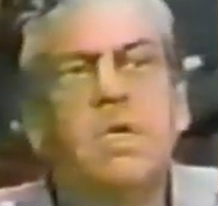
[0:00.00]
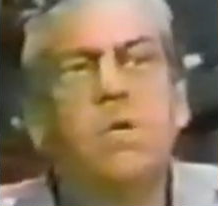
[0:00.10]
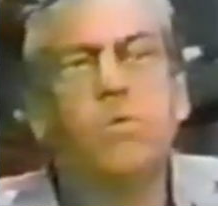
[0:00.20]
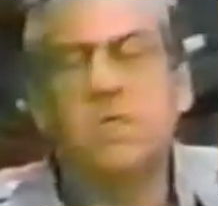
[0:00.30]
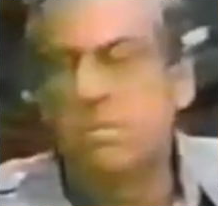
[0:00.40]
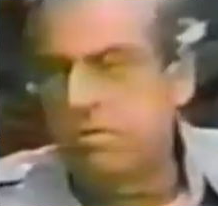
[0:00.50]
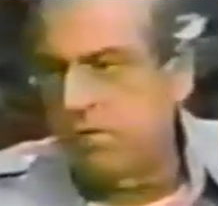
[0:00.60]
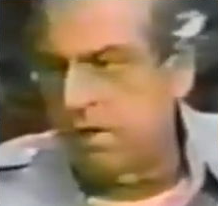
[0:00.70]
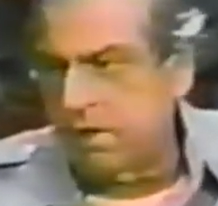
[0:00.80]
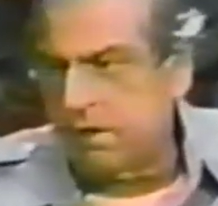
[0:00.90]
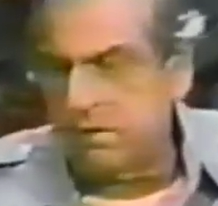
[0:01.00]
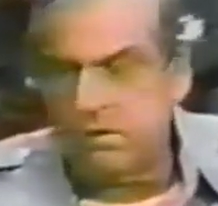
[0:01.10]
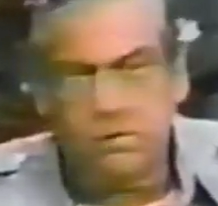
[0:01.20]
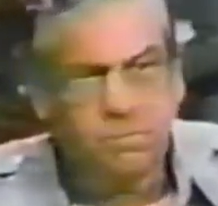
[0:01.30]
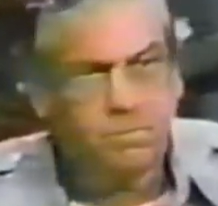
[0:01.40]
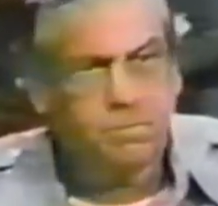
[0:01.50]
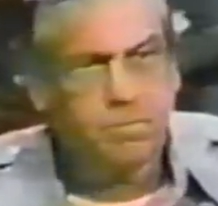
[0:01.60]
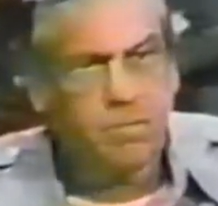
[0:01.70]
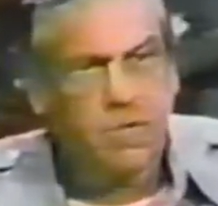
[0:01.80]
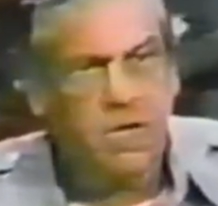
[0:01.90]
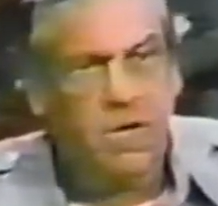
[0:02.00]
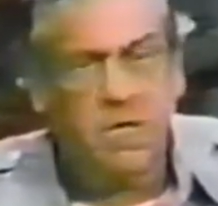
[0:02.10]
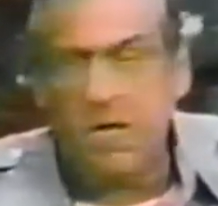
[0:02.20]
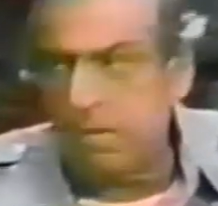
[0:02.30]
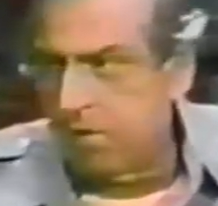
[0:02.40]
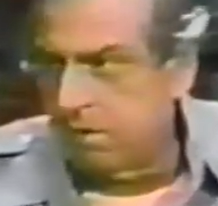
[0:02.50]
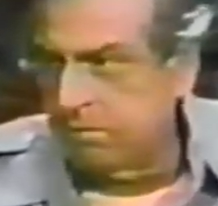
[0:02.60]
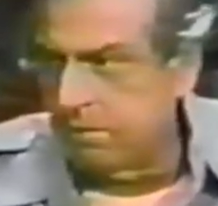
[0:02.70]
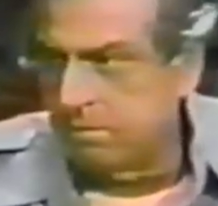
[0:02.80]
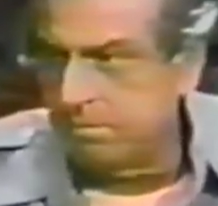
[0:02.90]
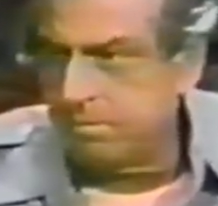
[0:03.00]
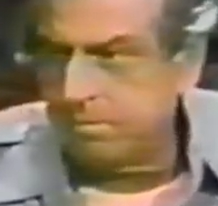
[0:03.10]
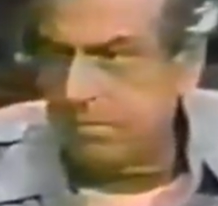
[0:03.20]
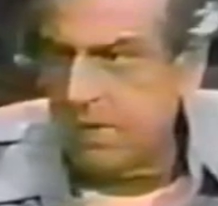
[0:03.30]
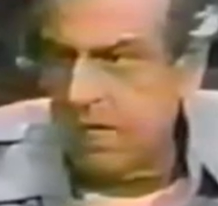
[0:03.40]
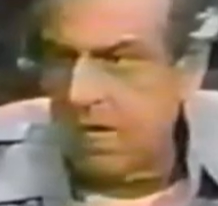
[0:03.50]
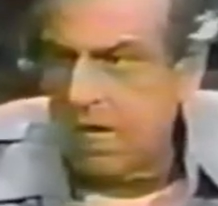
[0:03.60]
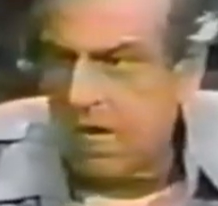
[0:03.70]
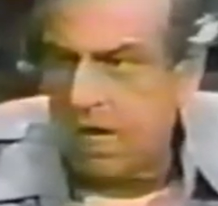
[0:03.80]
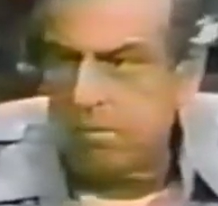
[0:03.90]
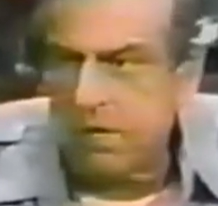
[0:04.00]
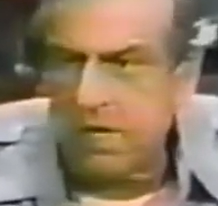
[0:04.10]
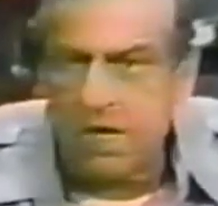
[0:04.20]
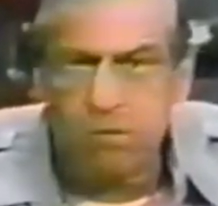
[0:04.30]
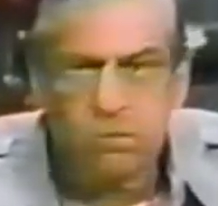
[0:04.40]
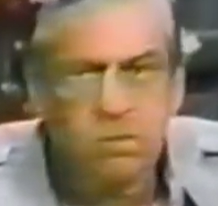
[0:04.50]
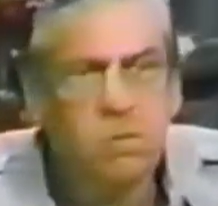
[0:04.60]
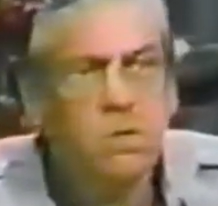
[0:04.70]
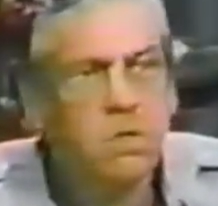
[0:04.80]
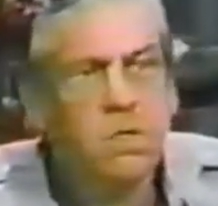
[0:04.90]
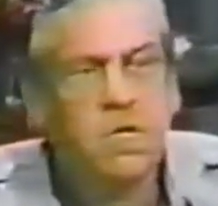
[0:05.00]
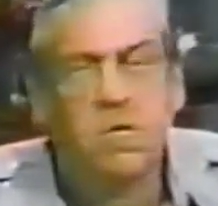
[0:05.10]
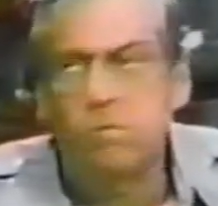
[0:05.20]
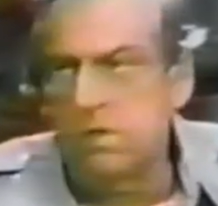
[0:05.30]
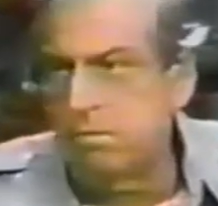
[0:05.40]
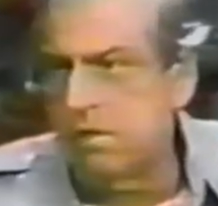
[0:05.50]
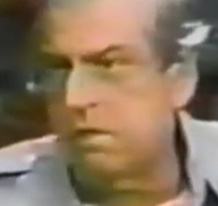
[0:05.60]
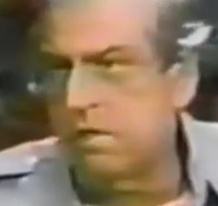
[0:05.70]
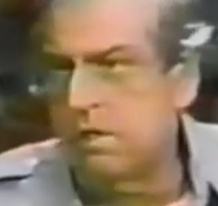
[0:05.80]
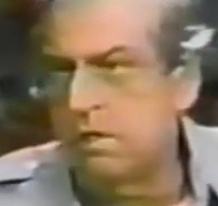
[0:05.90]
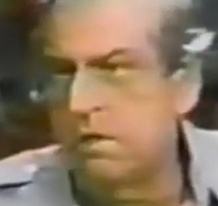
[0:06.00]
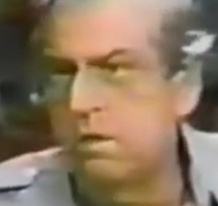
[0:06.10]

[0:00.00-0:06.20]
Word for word: William of Orange, and he came over and became King William III,